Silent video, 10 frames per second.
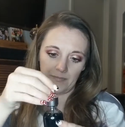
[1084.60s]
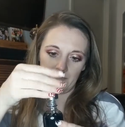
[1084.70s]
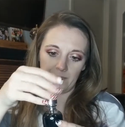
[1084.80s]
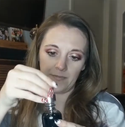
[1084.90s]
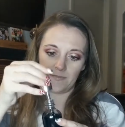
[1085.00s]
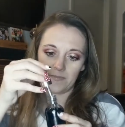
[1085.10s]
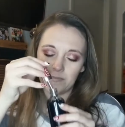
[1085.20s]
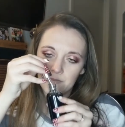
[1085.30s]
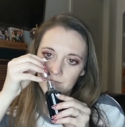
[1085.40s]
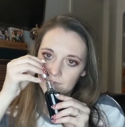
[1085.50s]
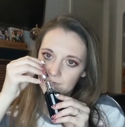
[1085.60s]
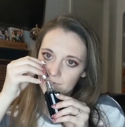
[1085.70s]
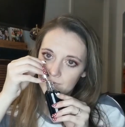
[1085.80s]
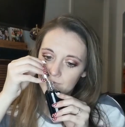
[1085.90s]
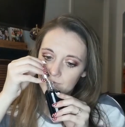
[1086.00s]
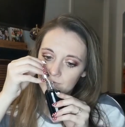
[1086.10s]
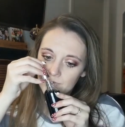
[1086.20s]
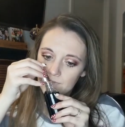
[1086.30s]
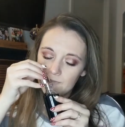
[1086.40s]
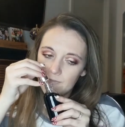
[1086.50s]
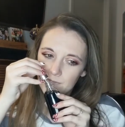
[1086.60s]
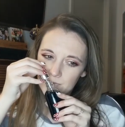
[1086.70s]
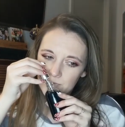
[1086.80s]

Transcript: [no speech]